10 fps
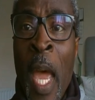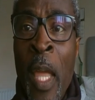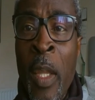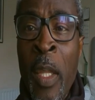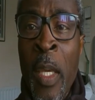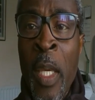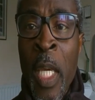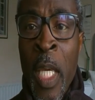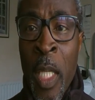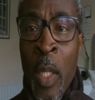and
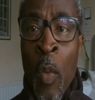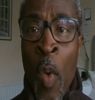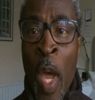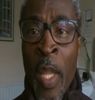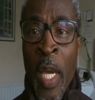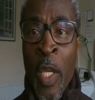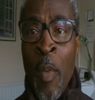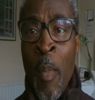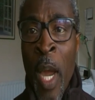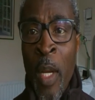the key word that
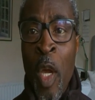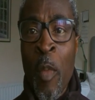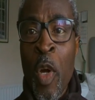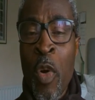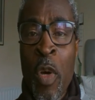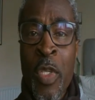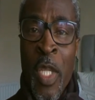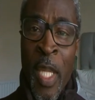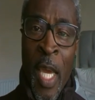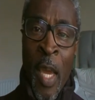you might come across
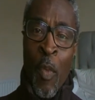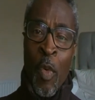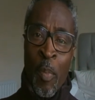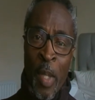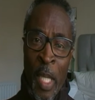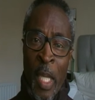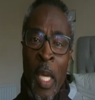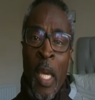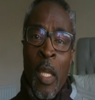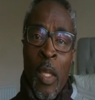there would
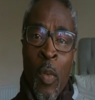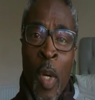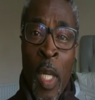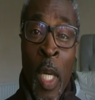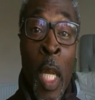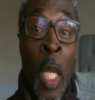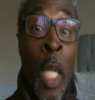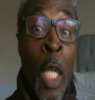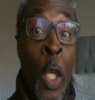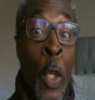be the word
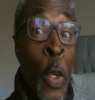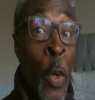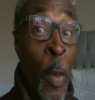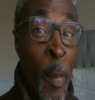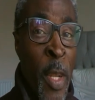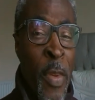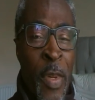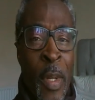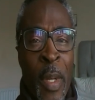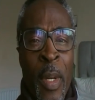
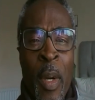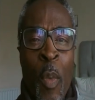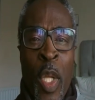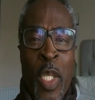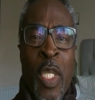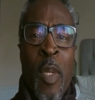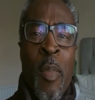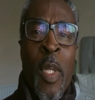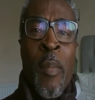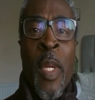allurement, which
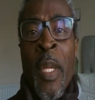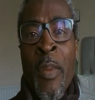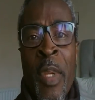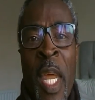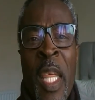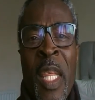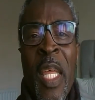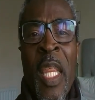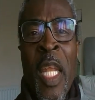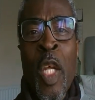simply means
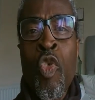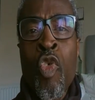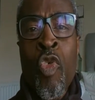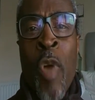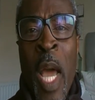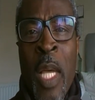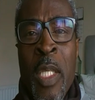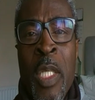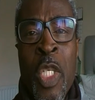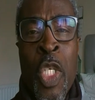anything that
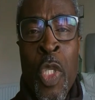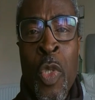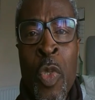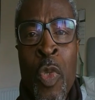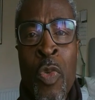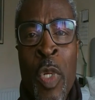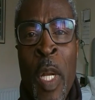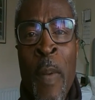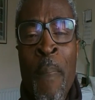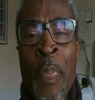attracts
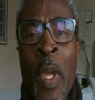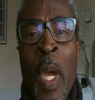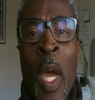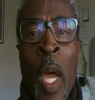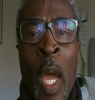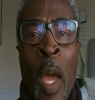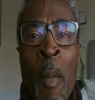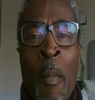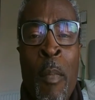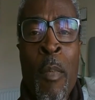children
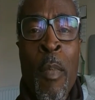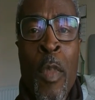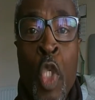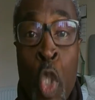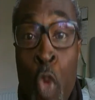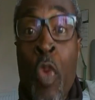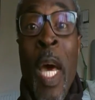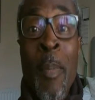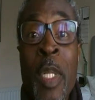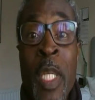to
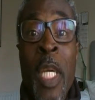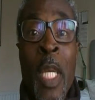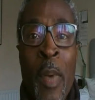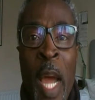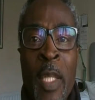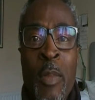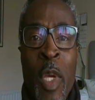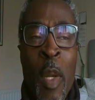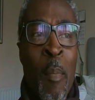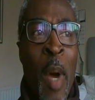that particular item.
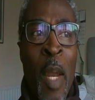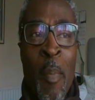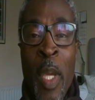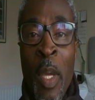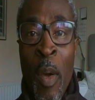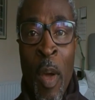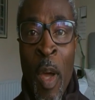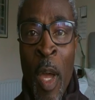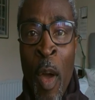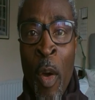So it might be
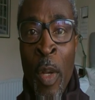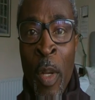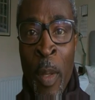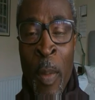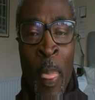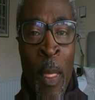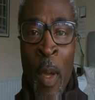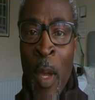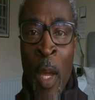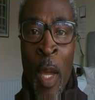on
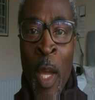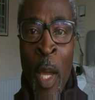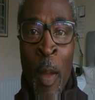a